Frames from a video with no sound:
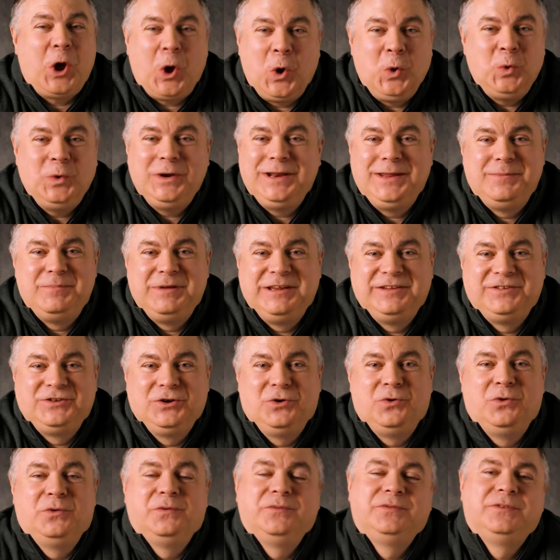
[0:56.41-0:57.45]
only be
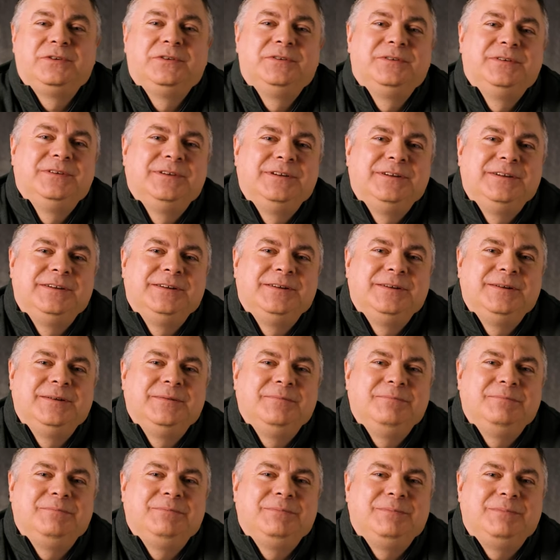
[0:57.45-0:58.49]
solved
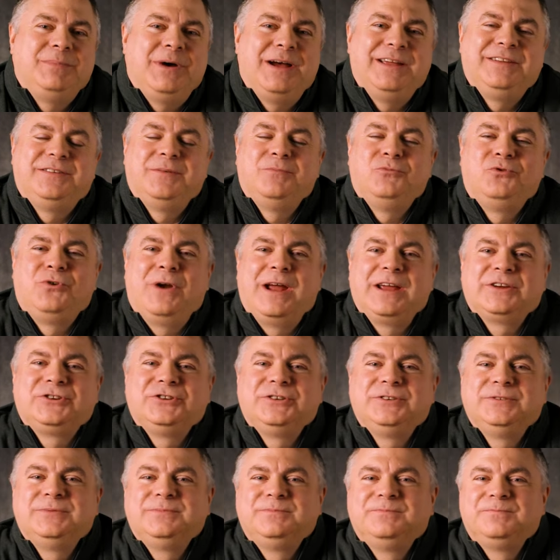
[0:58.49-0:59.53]
by subtraction.